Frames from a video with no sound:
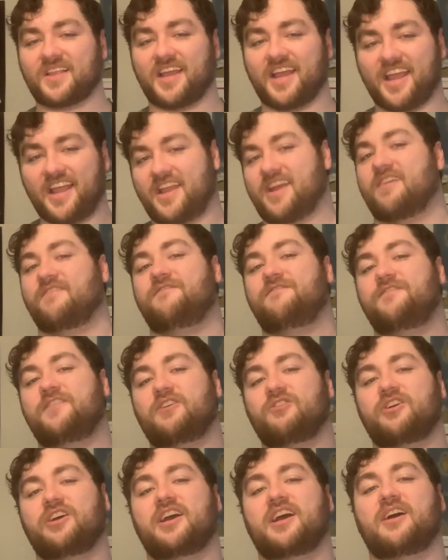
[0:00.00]
And
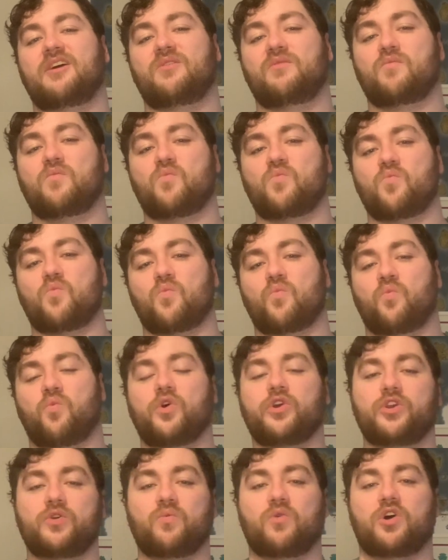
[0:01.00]
figuring out
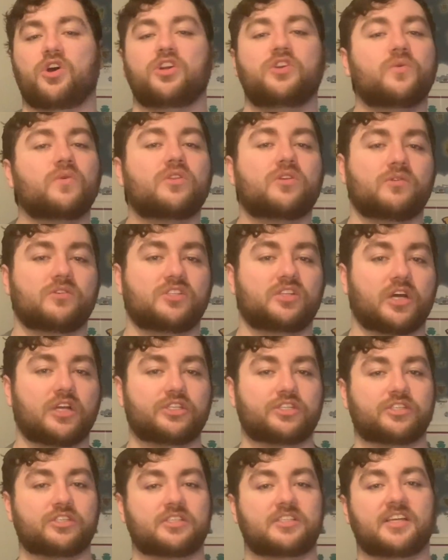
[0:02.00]
what you want to do with those
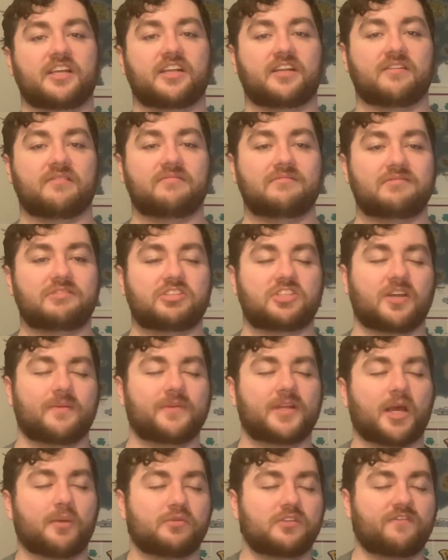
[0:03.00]
dungeons can
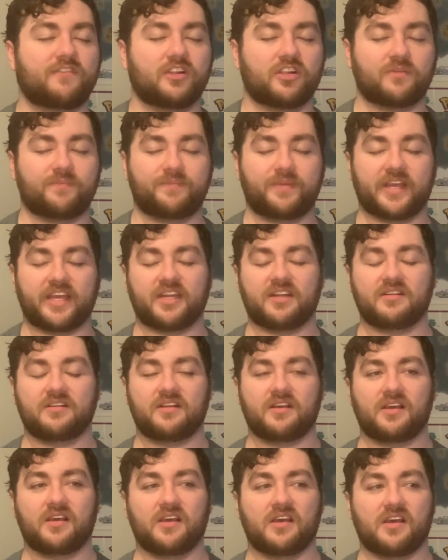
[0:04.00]
sometimes feel a bit
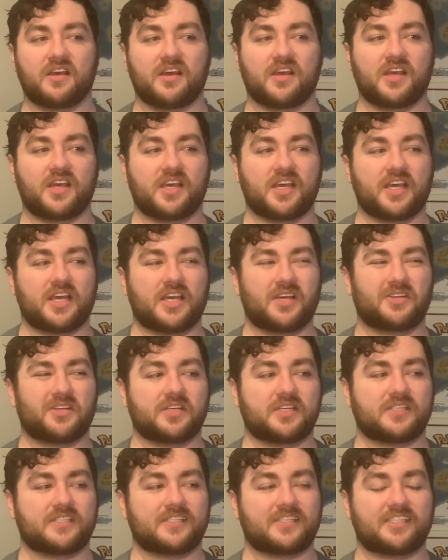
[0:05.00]

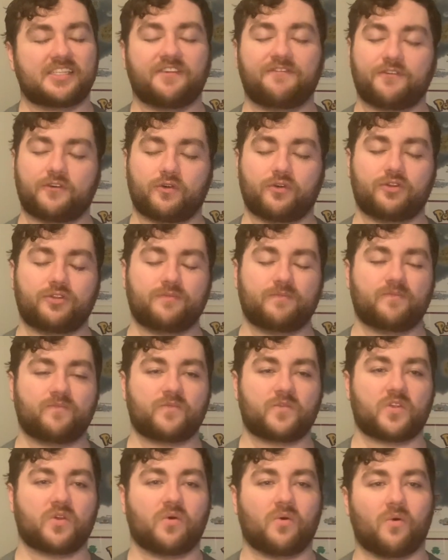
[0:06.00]
difficult
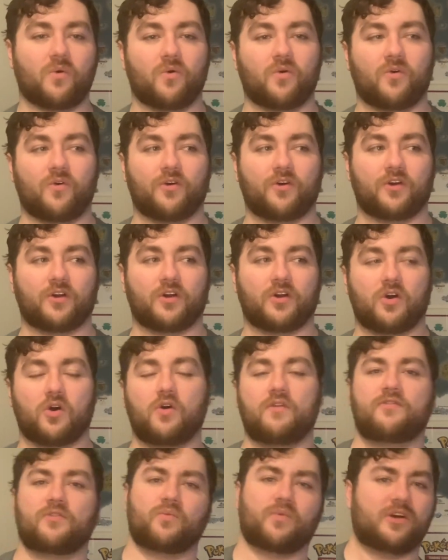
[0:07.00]
or
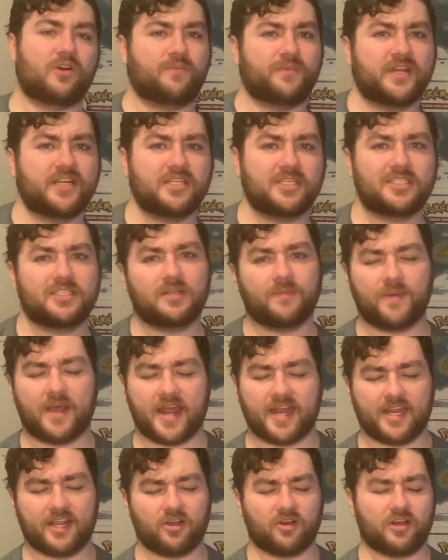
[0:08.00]
overwhelming
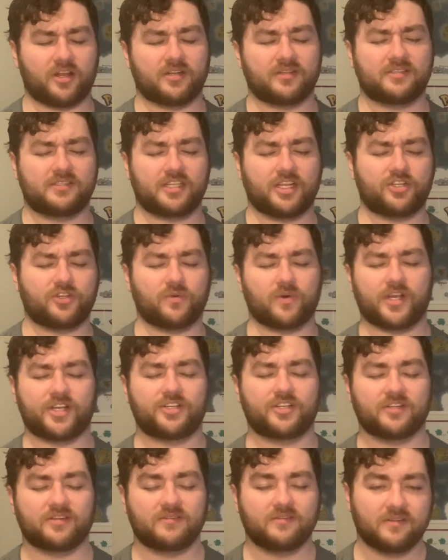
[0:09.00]
depending on
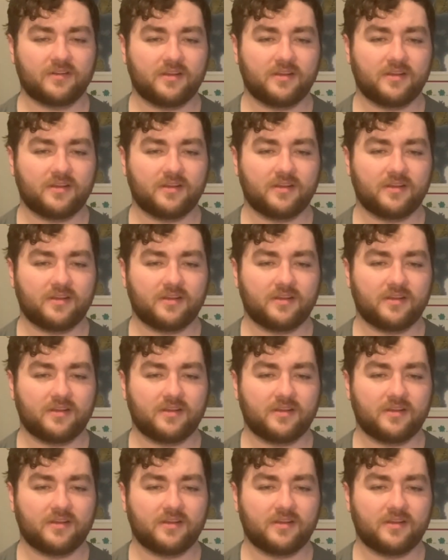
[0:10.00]
situation.